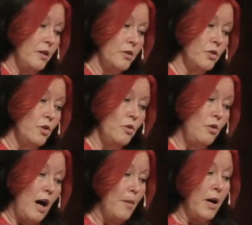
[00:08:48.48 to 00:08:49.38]

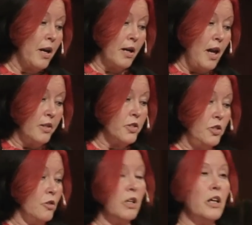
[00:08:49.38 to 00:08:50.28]
So am I against
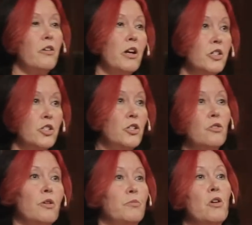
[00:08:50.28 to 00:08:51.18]
nuclear energy?
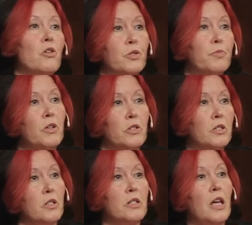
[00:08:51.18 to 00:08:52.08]
No, I'm not, because
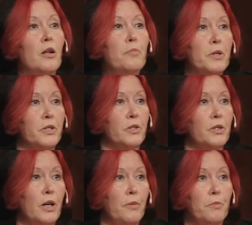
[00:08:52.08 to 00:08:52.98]
it does help
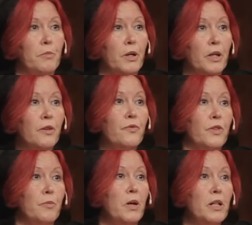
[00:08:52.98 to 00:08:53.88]
us
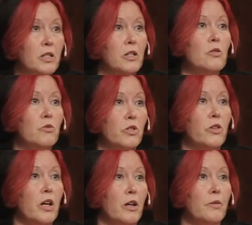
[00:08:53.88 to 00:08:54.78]
give the base load
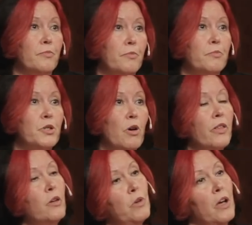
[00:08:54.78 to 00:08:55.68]
there. So I
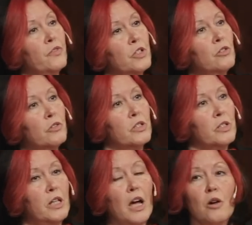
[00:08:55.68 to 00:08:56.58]
think we have to look to
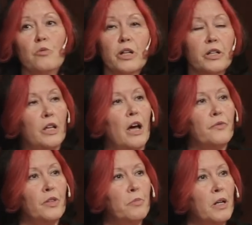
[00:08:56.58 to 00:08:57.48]
see how we can
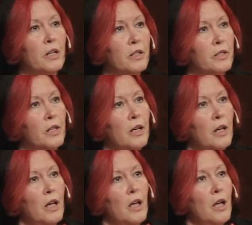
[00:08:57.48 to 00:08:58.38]
have the mix,
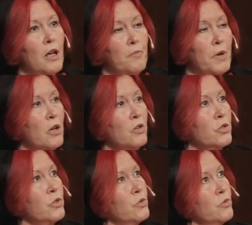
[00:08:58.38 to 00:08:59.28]

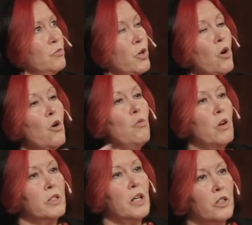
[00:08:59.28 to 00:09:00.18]
because we all
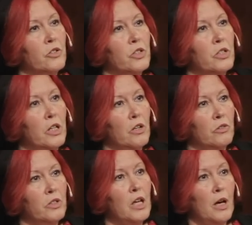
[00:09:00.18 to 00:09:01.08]
want electricity
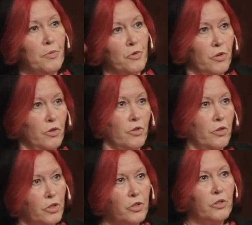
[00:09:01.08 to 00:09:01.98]
on tap or
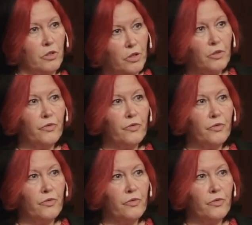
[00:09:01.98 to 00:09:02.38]
the